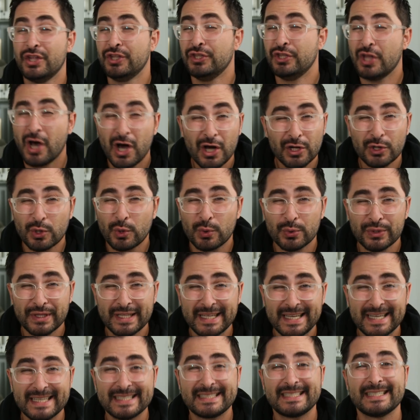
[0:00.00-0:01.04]
Not
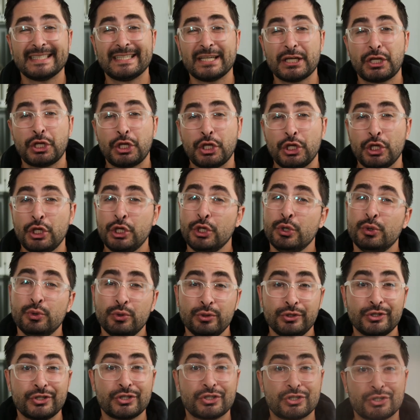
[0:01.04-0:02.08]
only is it a
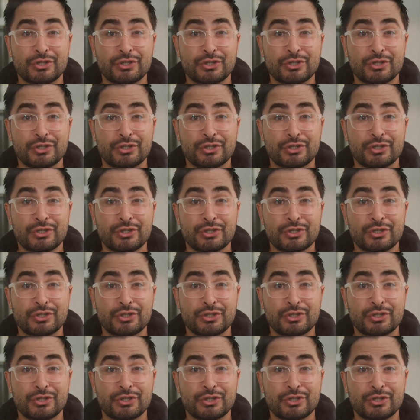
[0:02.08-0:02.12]
huge